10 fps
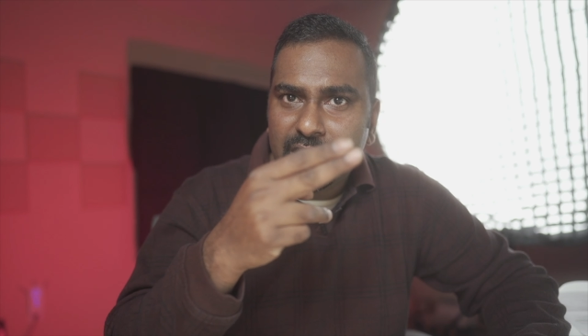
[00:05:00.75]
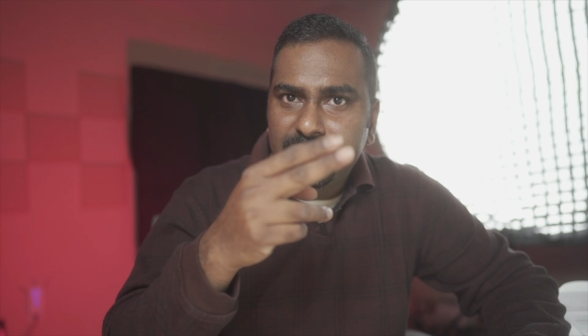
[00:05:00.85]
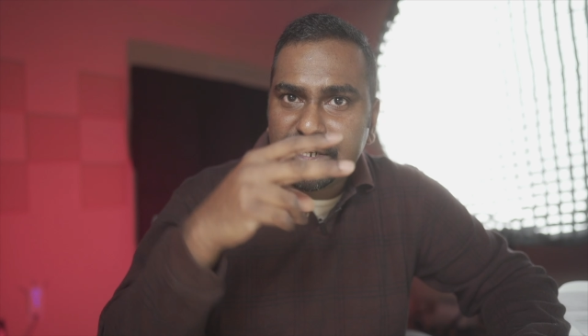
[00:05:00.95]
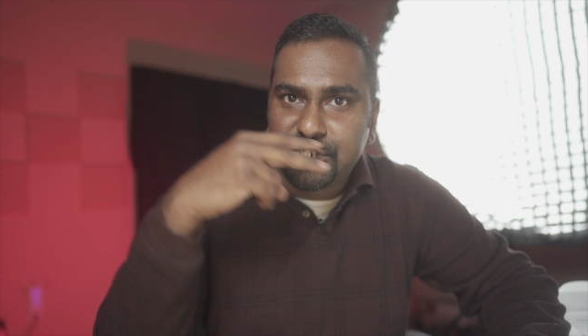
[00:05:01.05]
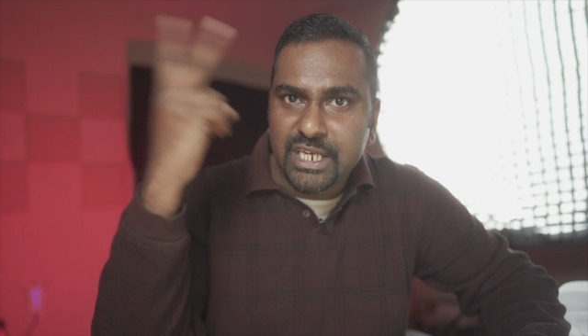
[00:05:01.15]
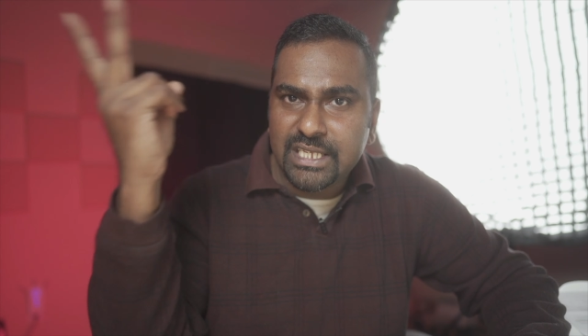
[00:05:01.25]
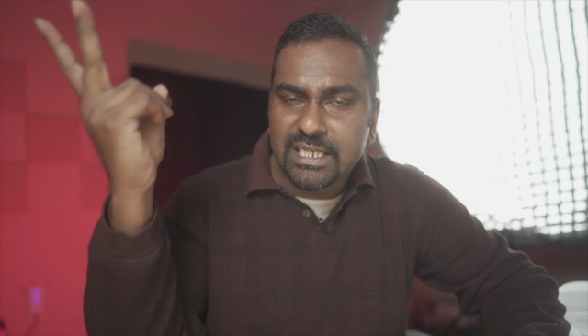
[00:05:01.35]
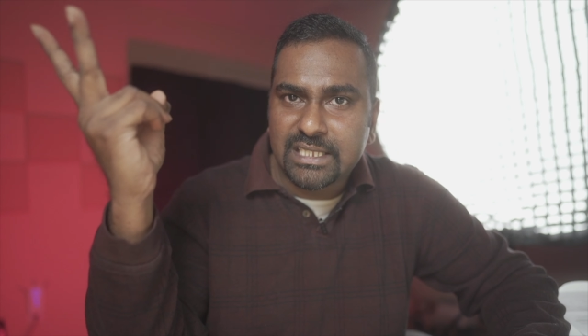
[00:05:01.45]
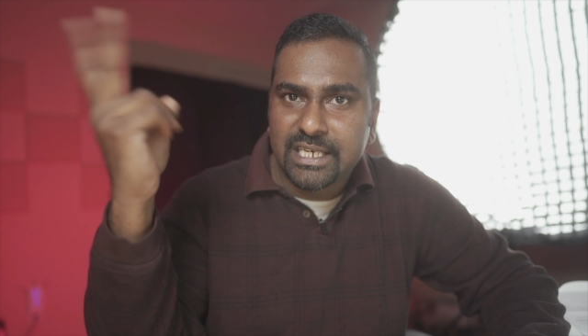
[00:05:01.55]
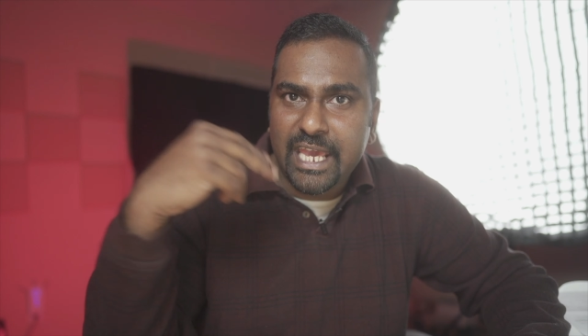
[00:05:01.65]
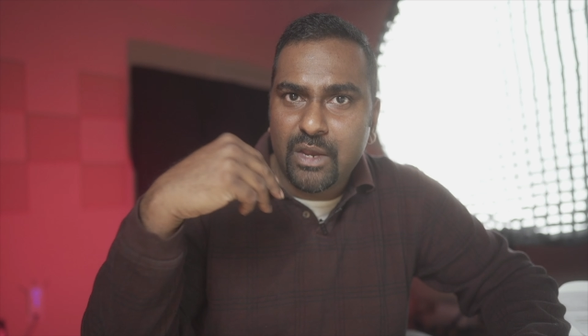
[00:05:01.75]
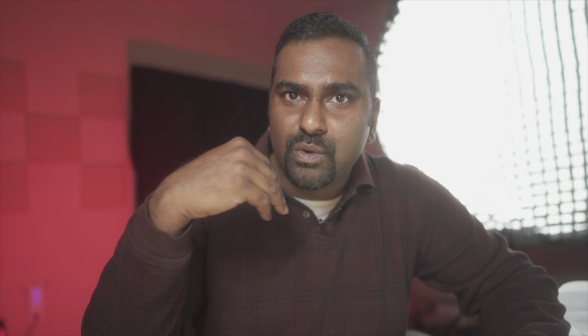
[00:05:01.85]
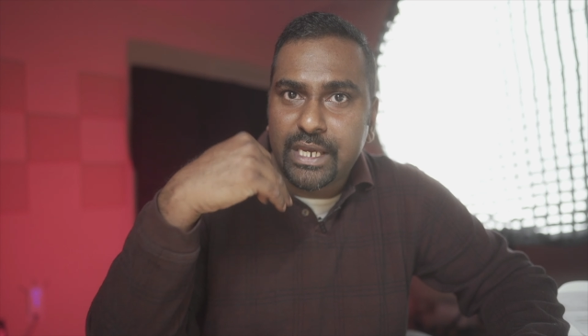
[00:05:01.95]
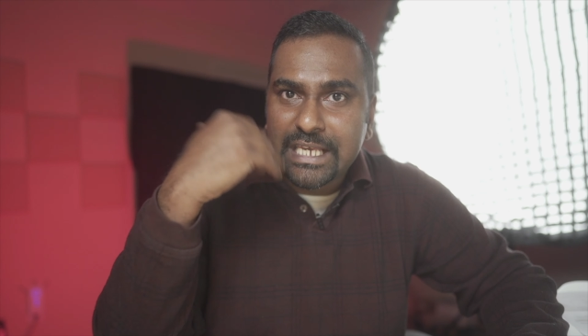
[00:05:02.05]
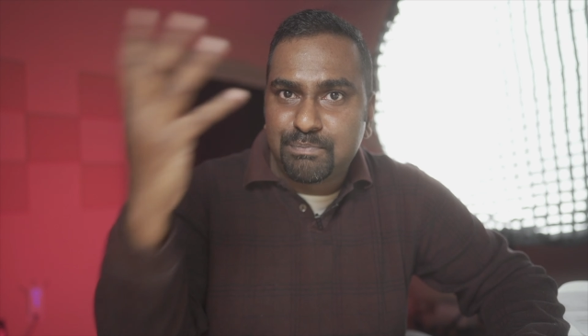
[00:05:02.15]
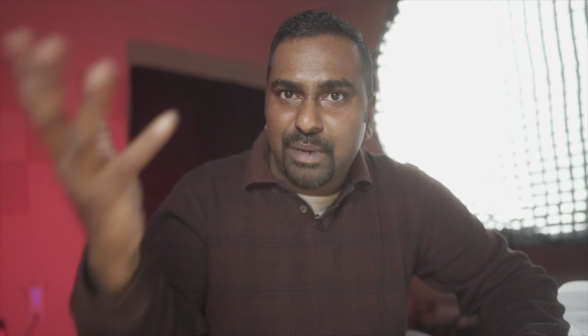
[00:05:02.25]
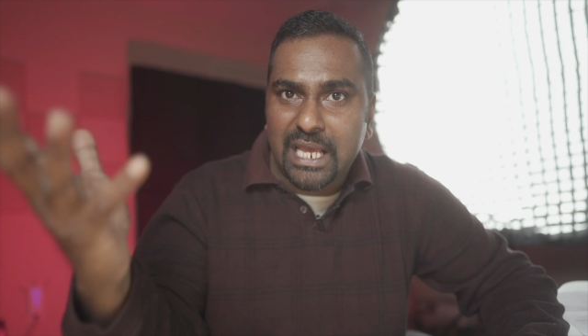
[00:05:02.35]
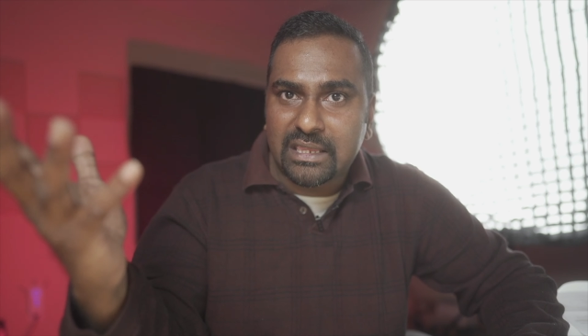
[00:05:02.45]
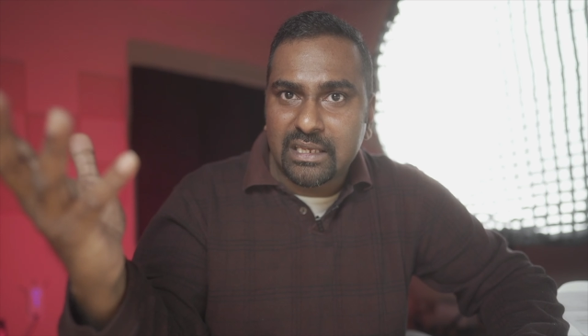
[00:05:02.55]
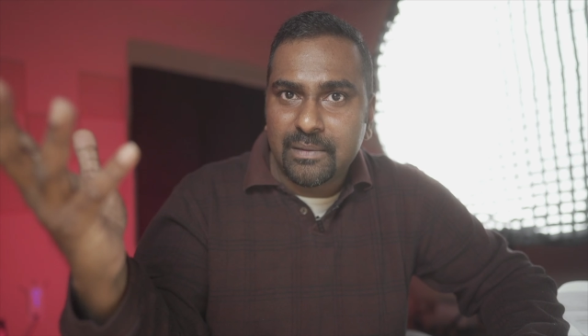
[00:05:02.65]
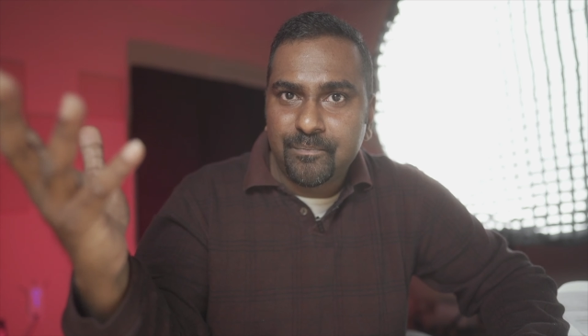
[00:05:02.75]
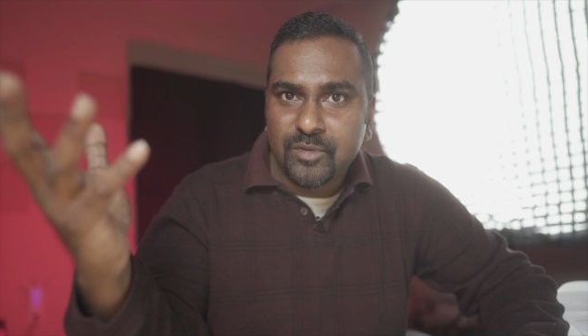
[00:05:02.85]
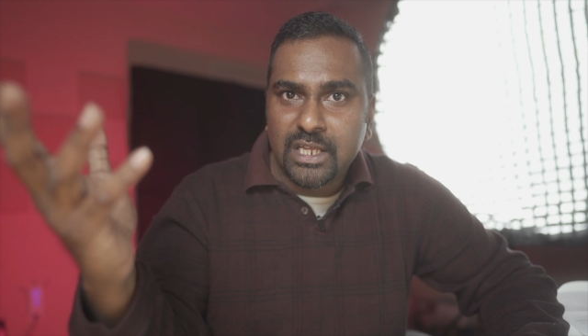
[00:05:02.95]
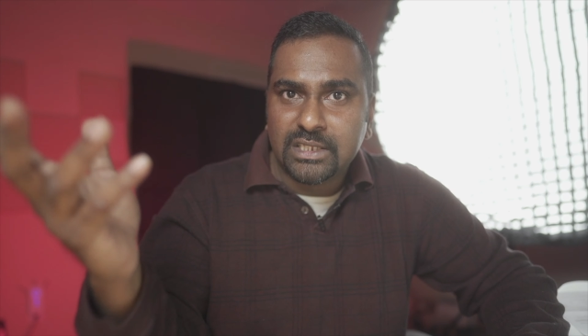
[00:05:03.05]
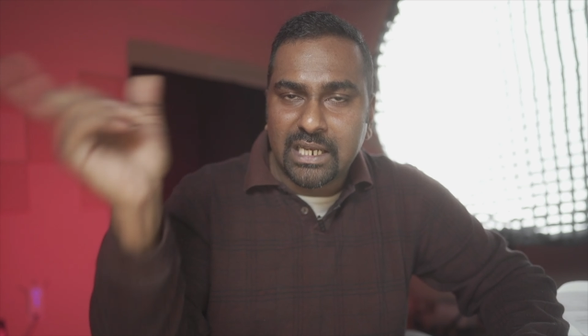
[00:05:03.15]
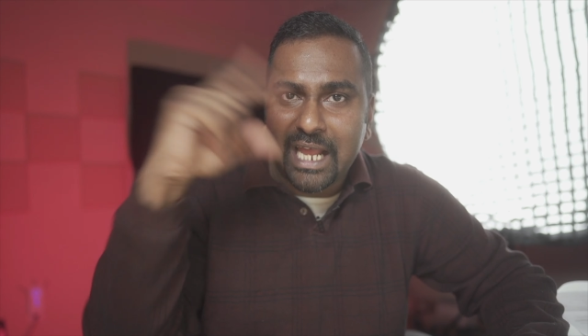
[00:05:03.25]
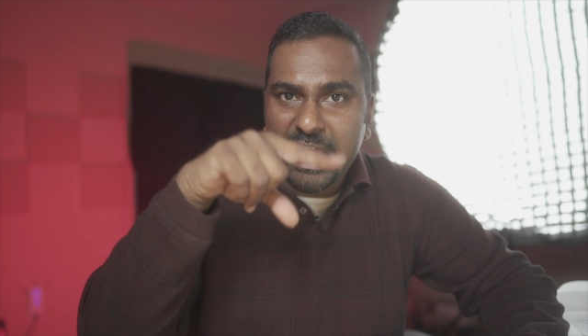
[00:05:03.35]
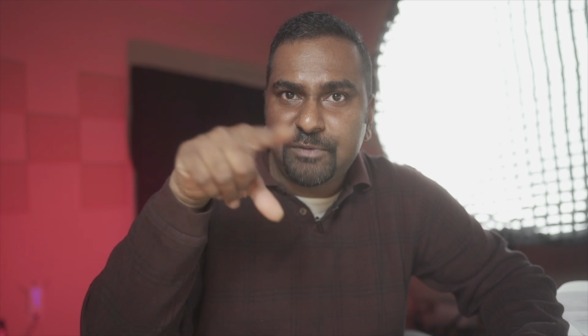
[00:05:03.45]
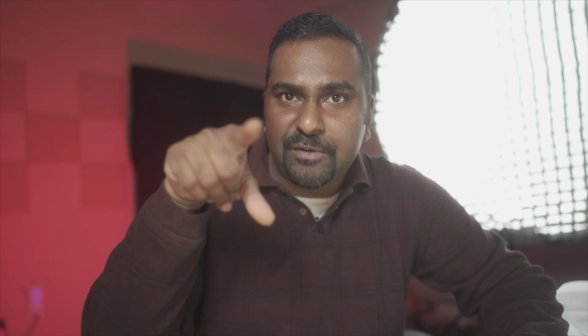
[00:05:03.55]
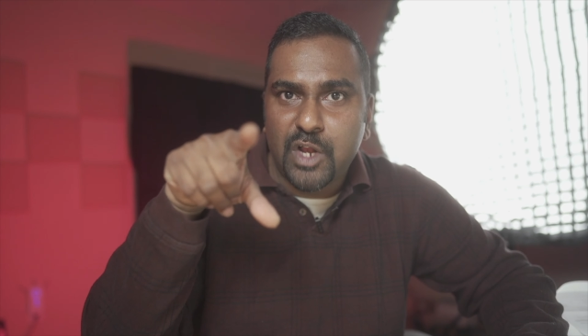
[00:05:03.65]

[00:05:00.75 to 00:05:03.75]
when Jesus gave his breath the life of